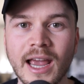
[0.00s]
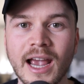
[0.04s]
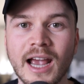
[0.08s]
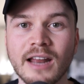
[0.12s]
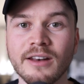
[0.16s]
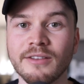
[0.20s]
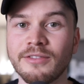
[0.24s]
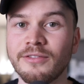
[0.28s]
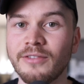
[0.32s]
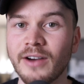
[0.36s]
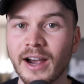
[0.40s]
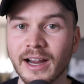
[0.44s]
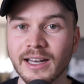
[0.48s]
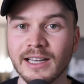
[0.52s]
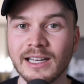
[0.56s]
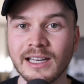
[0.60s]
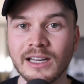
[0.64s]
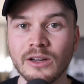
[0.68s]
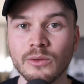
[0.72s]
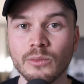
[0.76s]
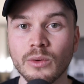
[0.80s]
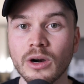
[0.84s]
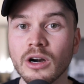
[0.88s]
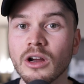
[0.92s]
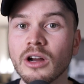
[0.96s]
And
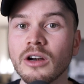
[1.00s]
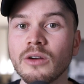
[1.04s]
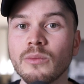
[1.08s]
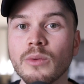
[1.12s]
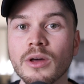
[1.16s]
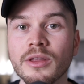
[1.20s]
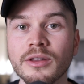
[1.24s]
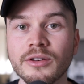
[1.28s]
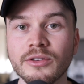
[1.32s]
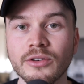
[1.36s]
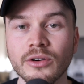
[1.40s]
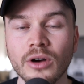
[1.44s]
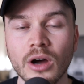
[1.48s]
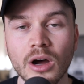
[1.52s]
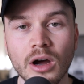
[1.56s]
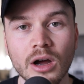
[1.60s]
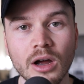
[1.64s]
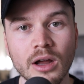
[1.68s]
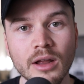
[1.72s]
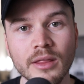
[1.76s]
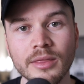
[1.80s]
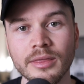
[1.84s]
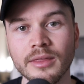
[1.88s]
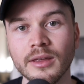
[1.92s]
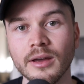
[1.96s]
finally, we're going to
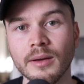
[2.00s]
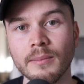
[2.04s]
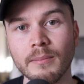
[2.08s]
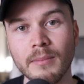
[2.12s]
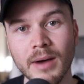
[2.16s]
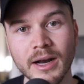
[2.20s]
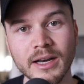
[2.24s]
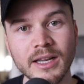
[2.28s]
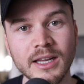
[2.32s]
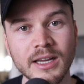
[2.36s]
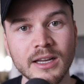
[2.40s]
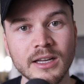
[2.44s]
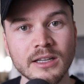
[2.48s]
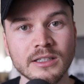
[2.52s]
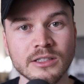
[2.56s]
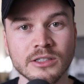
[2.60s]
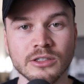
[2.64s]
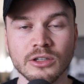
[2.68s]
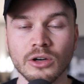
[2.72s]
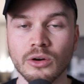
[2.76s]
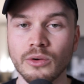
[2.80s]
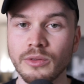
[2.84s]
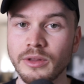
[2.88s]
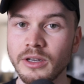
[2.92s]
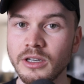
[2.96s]
withdraw the money,
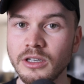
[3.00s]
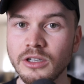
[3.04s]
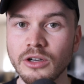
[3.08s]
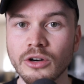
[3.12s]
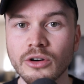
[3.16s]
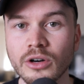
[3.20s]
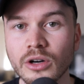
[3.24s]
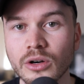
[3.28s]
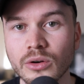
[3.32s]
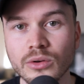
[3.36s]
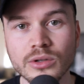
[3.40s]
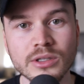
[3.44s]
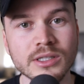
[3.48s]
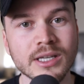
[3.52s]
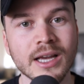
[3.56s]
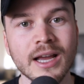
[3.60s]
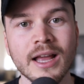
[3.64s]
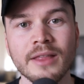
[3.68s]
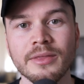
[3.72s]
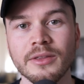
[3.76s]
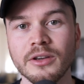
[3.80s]
so the euros,